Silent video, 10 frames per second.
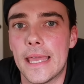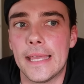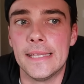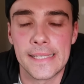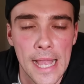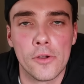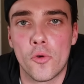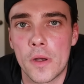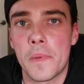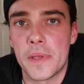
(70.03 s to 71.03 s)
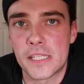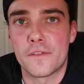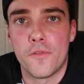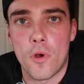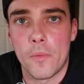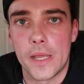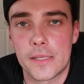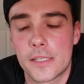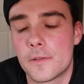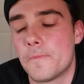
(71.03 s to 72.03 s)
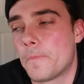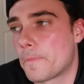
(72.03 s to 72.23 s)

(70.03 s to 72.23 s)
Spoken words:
He's now going to be missing 4 weeks.